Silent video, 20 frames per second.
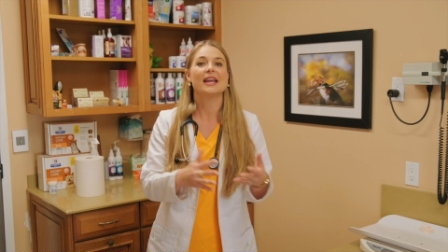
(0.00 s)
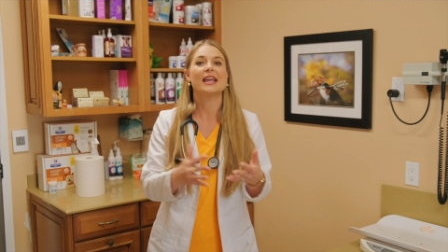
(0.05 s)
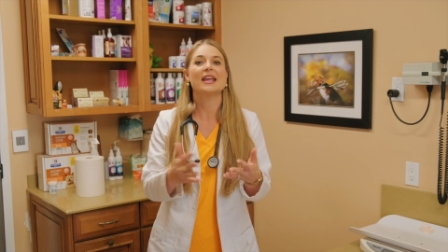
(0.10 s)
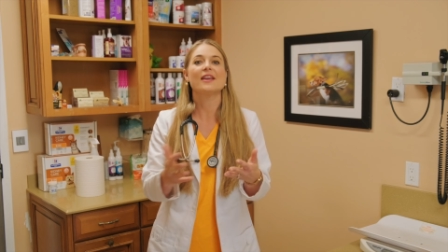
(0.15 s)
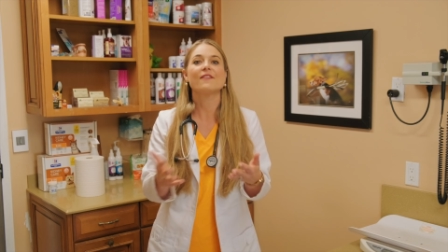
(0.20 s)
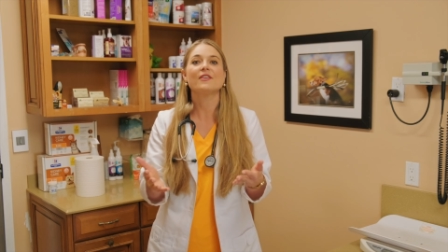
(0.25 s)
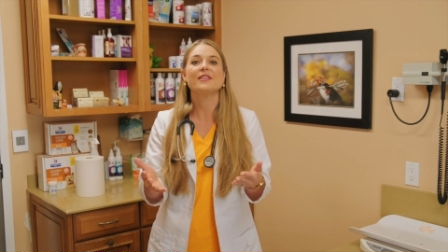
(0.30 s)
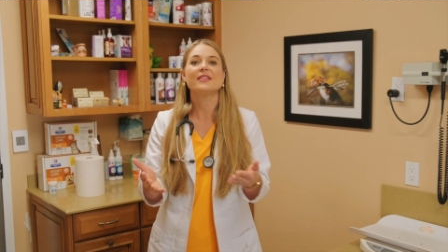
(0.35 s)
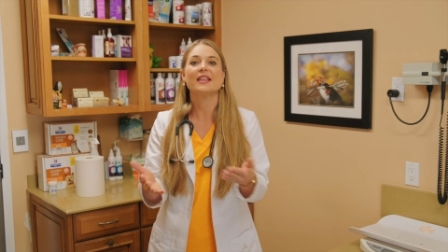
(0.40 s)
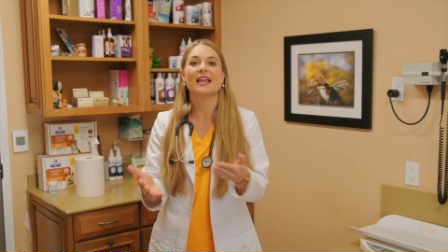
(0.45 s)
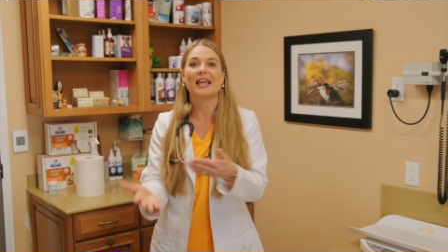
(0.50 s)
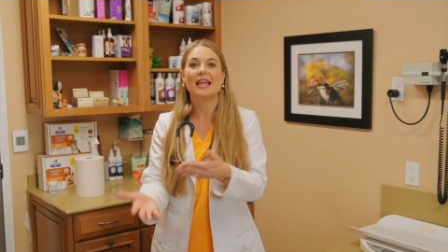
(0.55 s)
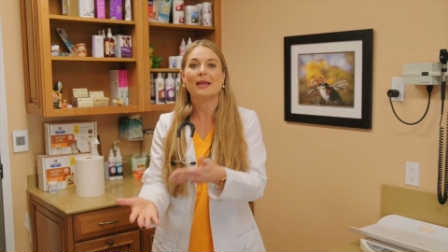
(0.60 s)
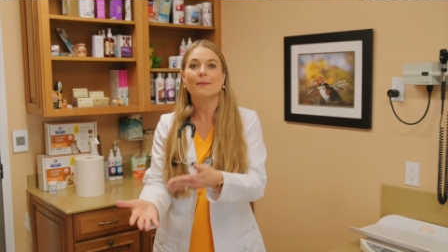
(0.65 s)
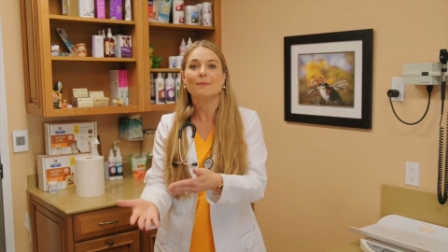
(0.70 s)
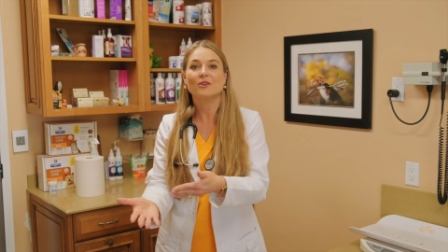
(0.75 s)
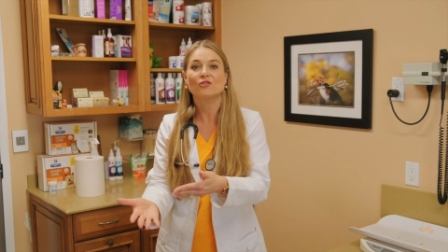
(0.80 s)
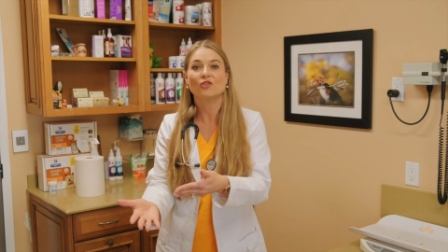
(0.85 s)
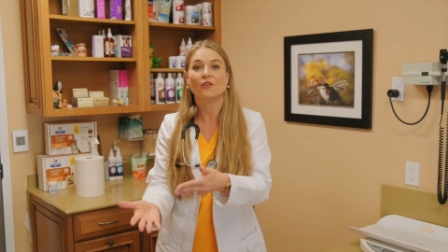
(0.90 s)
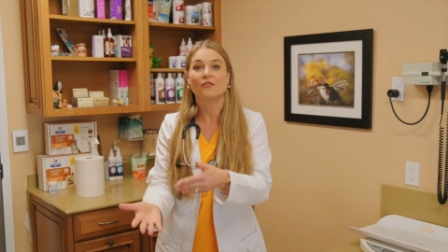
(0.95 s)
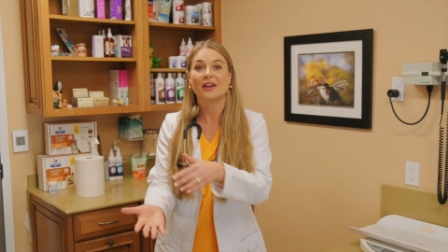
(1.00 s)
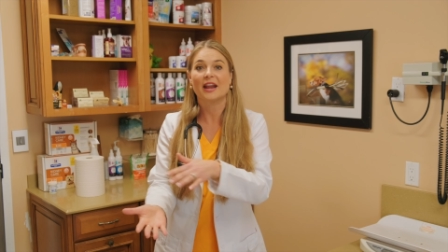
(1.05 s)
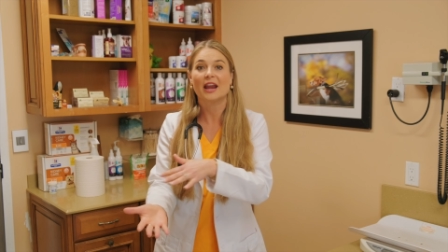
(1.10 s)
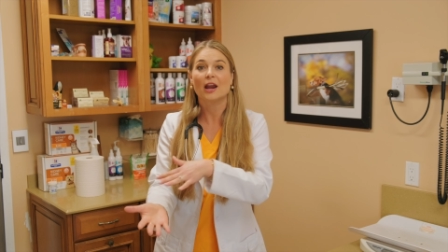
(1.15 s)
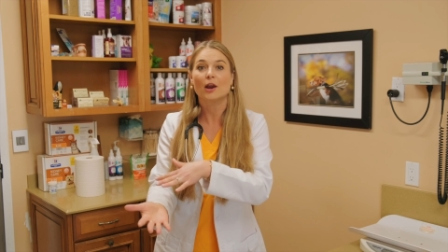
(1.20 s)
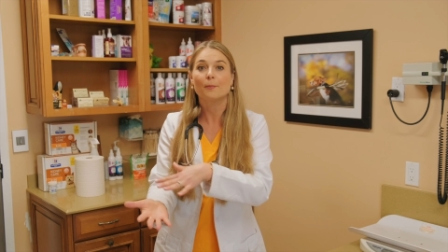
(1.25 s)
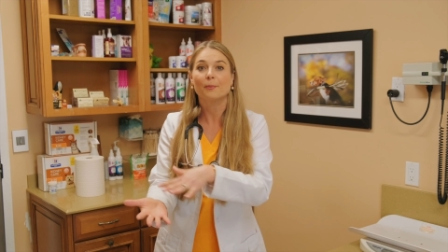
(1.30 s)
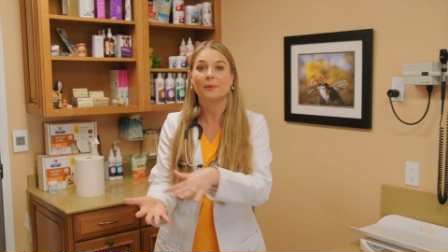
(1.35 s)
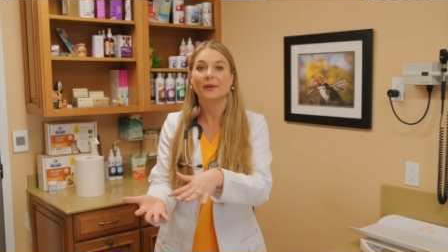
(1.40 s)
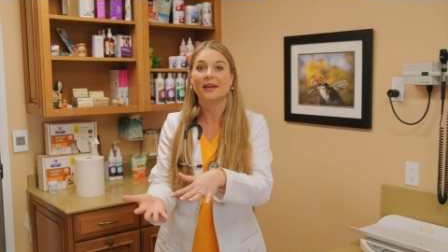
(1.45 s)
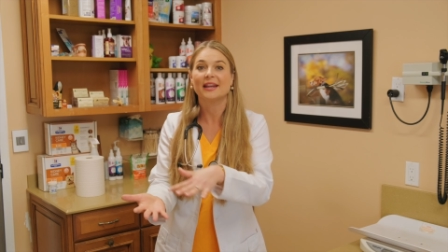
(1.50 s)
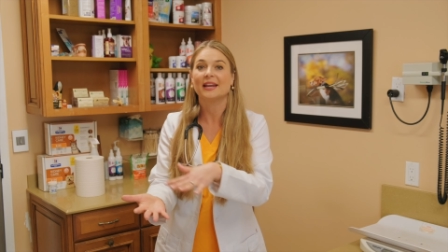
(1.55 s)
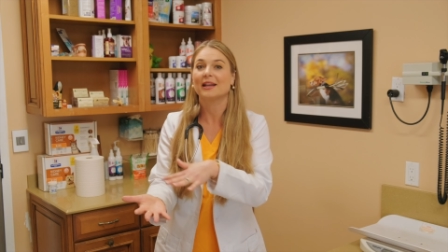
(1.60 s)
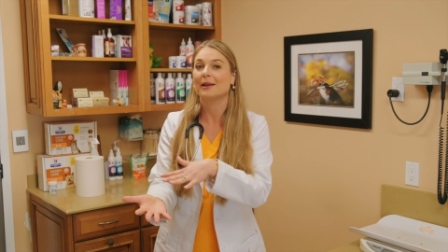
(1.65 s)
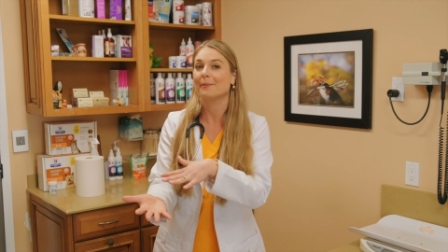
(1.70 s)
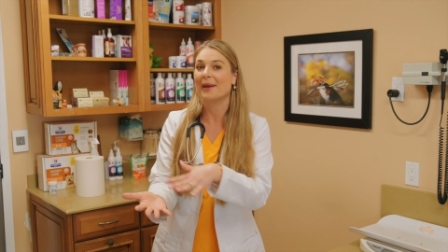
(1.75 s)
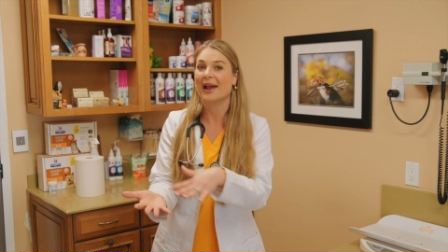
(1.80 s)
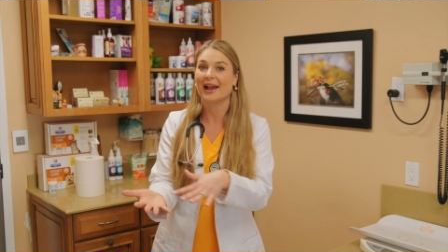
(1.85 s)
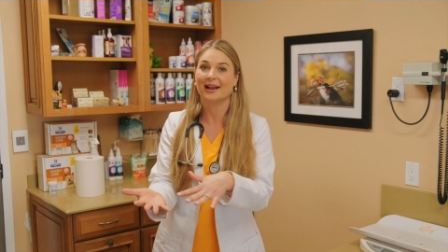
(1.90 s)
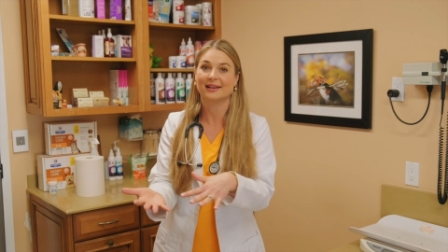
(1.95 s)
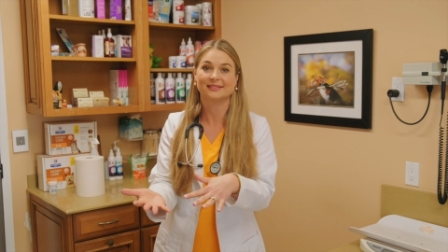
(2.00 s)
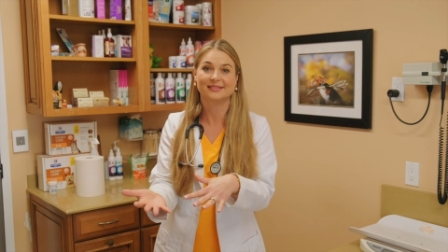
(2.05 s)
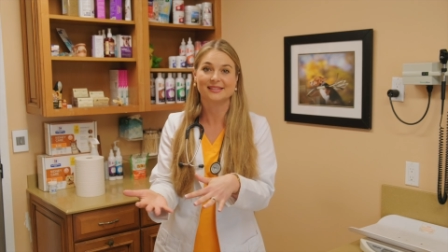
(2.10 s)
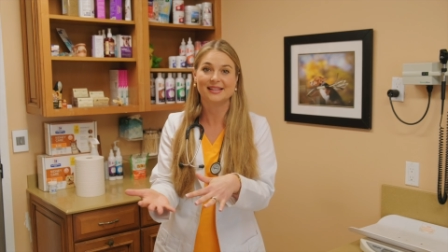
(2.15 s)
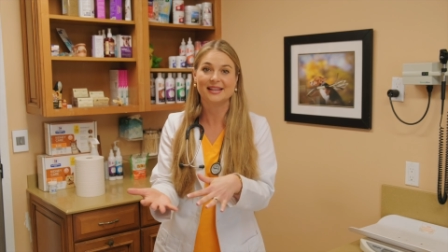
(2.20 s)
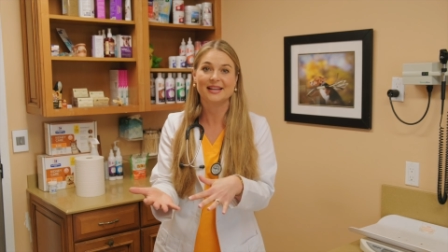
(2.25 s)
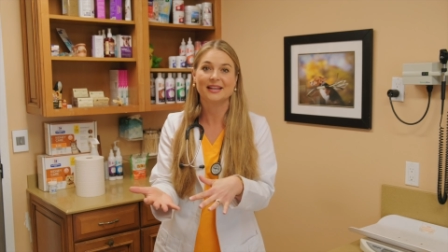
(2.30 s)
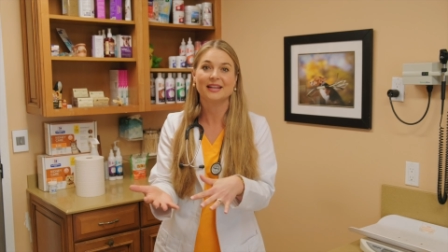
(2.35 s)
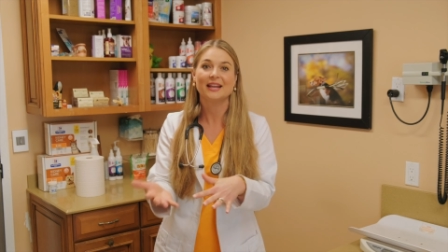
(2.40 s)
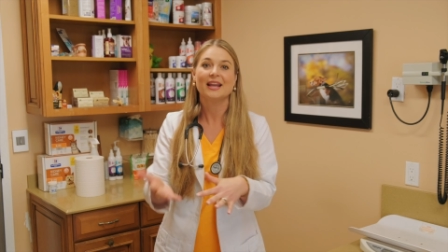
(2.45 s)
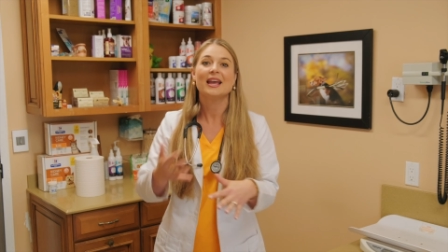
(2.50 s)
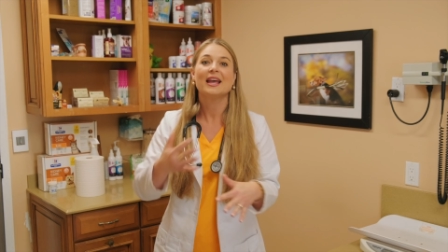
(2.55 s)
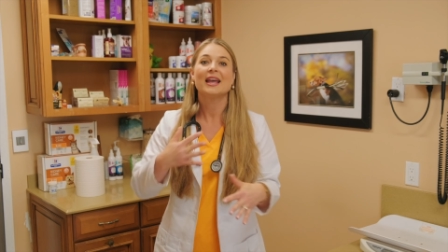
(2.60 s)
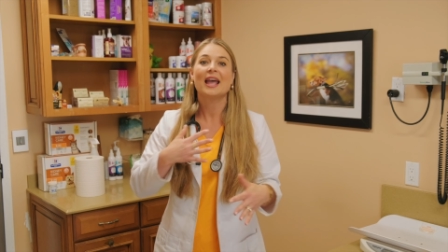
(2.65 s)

Even the image of an airplane in a magazine